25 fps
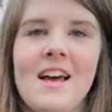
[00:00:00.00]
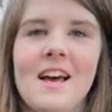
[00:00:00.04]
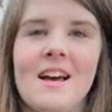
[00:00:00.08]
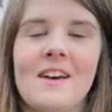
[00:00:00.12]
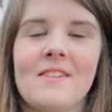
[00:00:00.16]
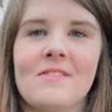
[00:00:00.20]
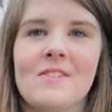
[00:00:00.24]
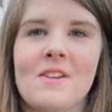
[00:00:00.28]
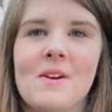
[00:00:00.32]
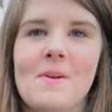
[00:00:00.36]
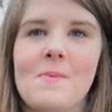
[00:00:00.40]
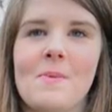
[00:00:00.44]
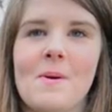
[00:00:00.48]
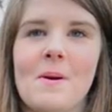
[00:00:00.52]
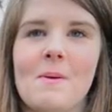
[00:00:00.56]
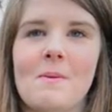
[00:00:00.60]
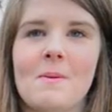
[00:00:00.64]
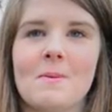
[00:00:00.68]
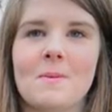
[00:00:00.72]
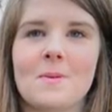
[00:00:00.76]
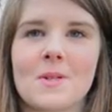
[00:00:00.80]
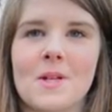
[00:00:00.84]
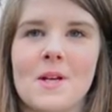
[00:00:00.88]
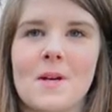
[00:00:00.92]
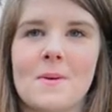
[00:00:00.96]
have no
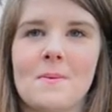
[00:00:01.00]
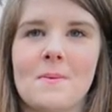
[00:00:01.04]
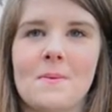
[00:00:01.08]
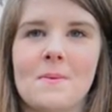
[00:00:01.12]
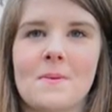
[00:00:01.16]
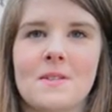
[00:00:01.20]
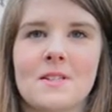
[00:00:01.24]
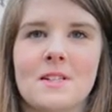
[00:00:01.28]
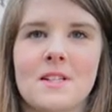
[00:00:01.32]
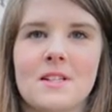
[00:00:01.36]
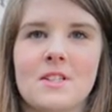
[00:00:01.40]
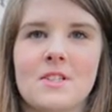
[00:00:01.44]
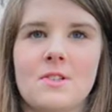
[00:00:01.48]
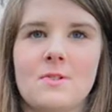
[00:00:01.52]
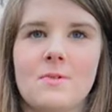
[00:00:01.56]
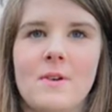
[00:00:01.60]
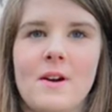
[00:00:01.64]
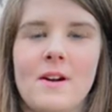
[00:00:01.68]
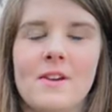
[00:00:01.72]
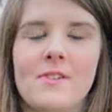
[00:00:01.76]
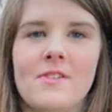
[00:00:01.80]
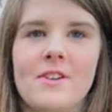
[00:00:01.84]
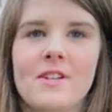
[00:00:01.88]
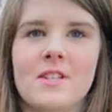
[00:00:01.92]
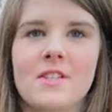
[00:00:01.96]
problems coping with such a
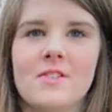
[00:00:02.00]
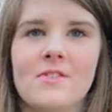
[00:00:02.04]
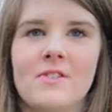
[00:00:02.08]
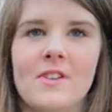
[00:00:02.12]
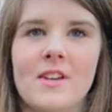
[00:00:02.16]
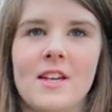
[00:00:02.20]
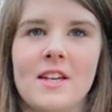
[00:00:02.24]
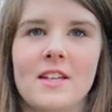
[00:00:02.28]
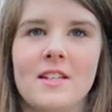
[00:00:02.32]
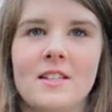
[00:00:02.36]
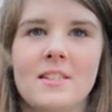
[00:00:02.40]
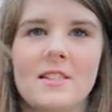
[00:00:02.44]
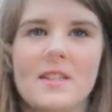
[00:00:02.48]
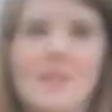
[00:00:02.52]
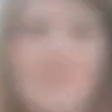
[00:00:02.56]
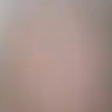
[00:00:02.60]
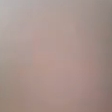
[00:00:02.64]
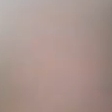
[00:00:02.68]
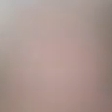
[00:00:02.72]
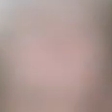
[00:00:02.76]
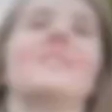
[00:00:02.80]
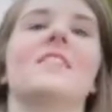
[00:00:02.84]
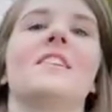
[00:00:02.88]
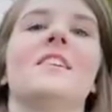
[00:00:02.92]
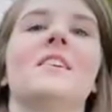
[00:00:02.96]
wide range of gears.
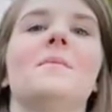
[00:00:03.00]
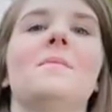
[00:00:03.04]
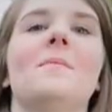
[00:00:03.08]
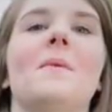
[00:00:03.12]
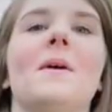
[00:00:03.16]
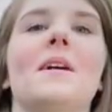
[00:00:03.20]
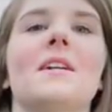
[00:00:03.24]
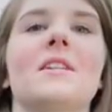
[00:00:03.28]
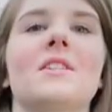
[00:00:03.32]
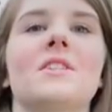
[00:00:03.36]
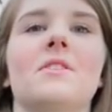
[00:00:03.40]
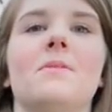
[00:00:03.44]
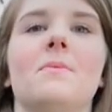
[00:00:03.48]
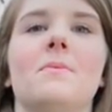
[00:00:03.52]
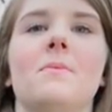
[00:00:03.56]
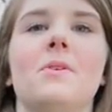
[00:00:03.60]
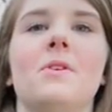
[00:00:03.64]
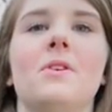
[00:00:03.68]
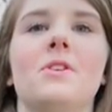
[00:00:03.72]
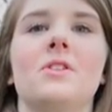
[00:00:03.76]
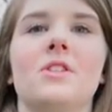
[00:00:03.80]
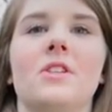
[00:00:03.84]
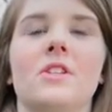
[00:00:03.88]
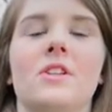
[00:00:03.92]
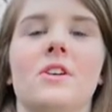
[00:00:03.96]
Good brakes are
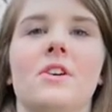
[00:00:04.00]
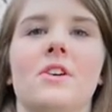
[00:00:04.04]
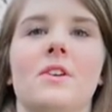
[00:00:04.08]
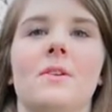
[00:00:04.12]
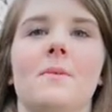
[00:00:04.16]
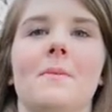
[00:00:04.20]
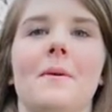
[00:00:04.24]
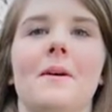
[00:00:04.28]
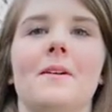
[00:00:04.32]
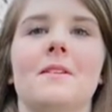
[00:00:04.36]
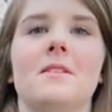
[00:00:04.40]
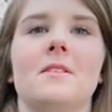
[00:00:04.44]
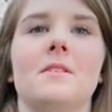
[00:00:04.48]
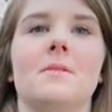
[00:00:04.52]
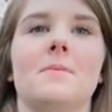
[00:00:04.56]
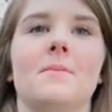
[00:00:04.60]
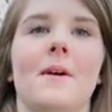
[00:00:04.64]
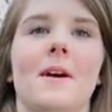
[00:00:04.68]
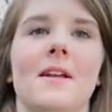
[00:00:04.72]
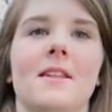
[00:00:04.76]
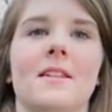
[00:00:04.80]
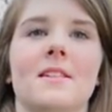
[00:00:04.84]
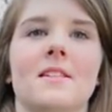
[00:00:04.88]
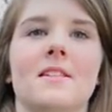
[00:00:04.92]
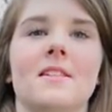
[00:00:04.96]
important on a mountain
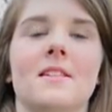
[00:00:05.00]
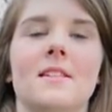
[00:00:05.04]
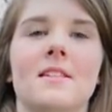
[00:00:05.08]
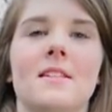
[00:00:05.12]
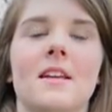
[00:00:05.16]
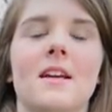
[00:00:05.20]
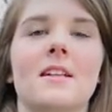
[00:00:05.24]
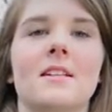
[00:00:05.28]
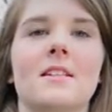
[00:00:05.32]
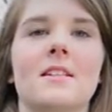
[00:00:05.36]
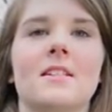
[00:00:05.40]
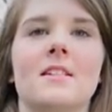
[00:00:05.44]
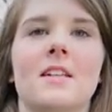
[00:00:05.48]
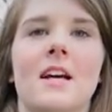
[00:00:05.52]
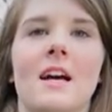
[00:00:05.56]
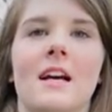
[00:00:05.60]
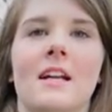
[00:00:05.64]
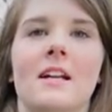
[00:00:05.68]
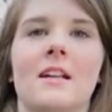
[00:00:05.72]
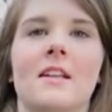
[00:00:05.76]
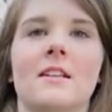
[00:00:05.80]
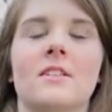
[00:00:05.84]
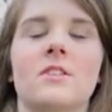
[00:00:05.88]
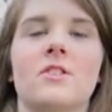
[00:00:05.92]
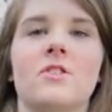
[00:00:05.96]
bike that's designed to
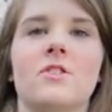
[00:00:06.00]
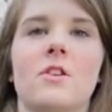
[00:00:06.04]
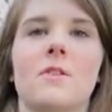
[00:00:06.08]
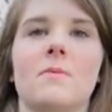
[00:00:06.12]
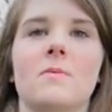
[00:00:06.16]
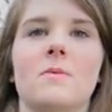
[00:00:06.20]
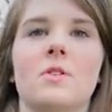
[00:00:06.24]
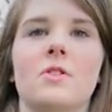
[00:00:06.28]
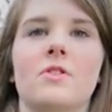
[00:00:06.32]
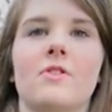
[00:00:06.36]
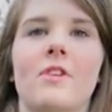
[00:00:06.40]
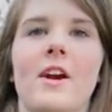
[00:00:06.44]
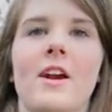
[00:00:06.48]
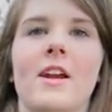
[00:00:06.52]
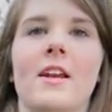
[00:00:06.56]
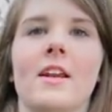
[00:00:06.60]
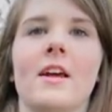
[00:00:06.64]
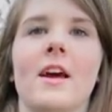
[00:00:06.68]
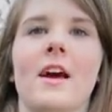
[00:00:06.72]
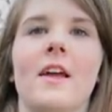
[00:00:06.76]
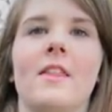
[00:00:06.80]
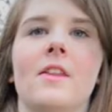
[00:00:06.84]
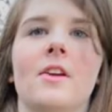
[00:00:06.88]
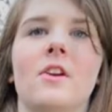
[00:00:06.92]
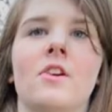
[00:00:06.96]
tackle extreme
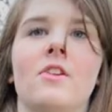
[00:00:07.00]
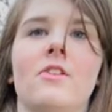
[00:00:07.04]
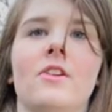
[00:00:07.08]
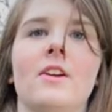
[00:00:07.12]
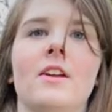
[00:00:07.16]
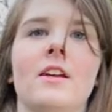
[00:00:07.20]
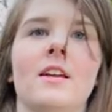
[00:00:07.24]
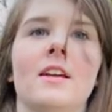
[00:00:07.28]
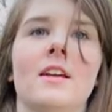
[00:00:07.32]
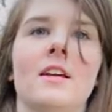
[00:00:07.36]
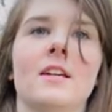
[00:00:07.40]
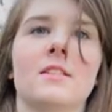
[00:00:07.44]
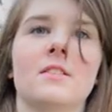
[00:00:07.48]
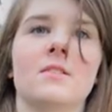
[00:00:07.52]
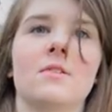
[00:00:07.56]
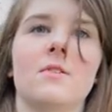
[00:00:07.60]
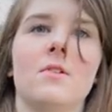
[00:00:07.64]
terrain, and the Creig has